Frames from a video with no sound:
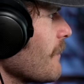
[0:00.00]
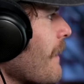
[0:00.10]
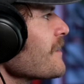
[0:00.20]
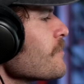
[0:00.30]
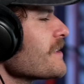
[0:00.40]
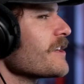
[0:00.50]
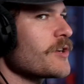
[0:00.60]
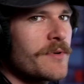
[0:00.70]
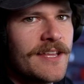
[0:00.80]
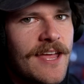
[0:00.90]
Imagine what they
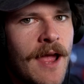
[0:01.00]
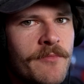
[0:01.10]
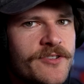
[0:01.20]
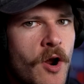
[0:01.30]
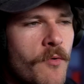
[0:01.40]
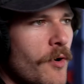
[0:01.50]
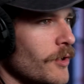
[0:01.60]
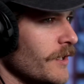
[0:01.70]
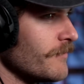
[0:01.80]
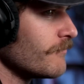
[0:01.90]
do when the cameras aren't
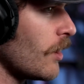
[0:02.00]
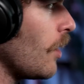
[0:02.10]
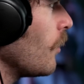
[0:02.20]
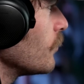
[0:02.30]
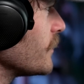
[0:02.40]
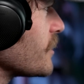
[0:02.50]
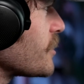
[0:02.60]
rolling. Holy